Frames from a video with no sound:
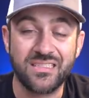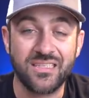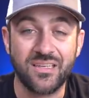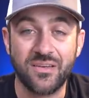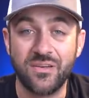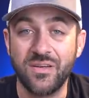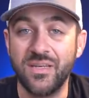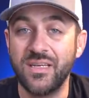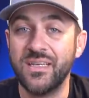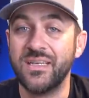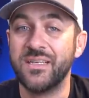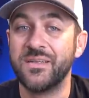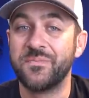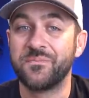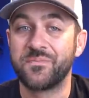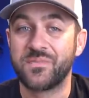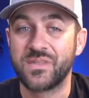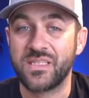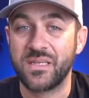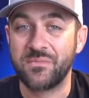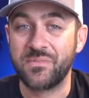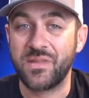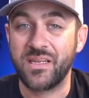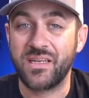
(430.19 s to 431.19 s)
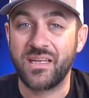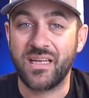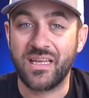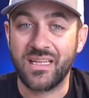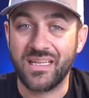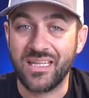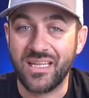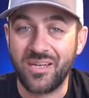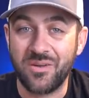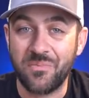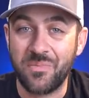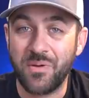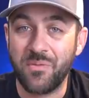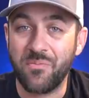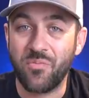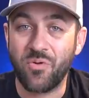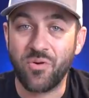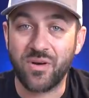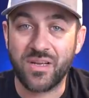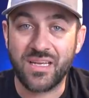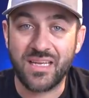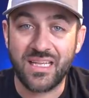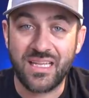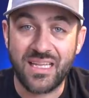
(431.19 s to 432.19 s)
So something a little bit
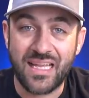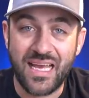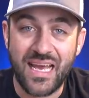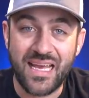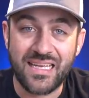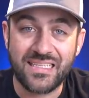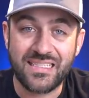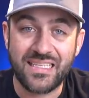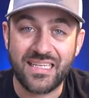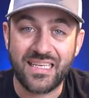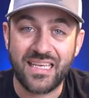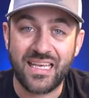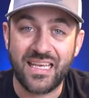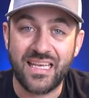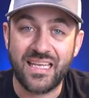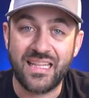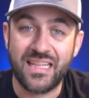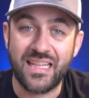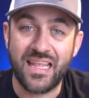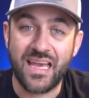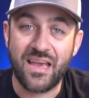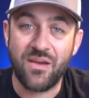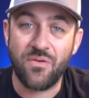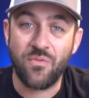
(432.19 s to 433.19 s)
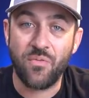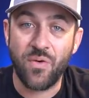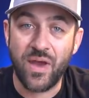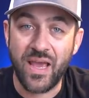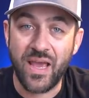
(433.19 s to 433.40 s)
more classic in that